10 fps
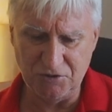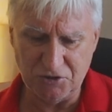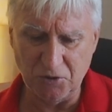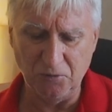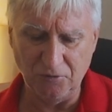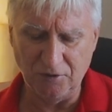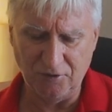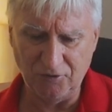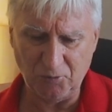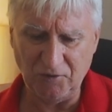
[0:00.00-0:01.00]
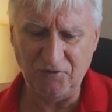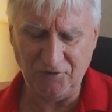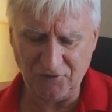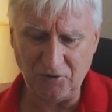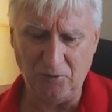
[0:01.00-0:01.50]
June
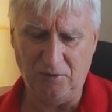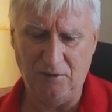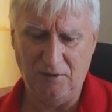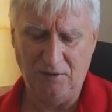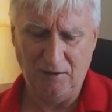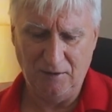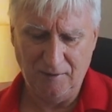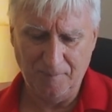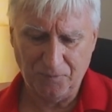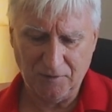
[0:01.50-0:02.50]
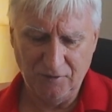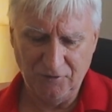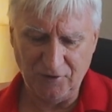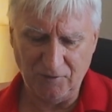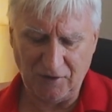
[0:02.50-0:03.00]
22. So